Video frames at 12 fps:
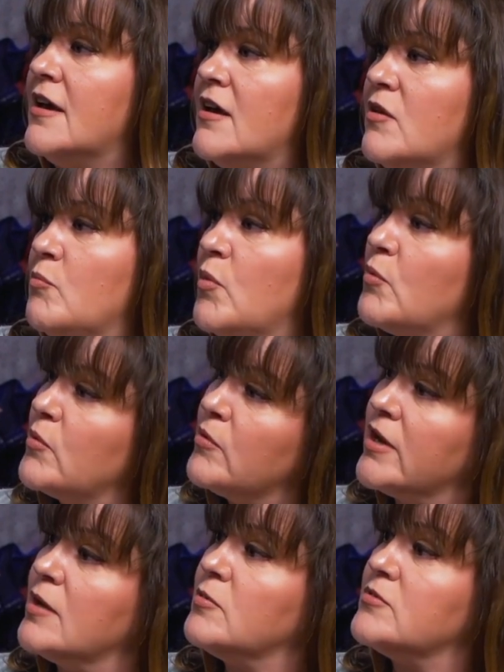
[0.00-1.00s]
Uh, but we
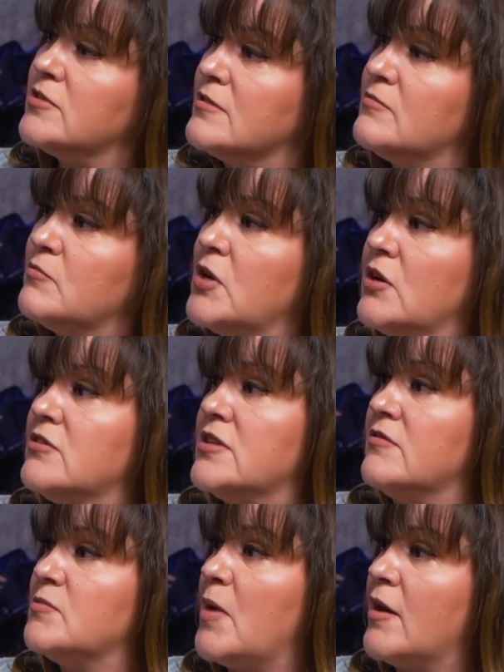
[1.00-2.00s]
were able to pick
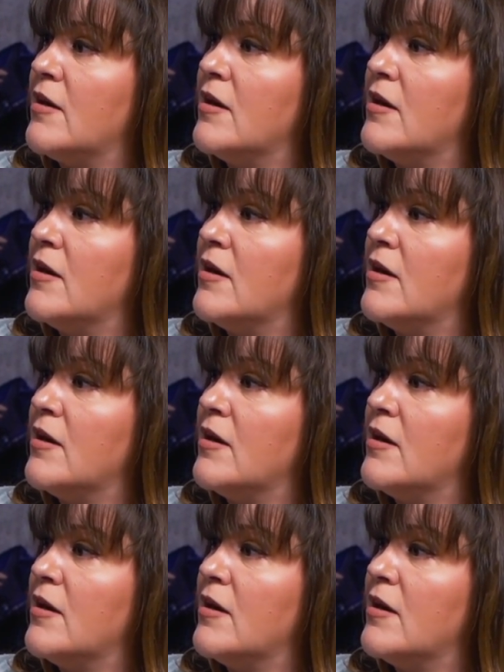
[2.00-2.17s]
ourselves back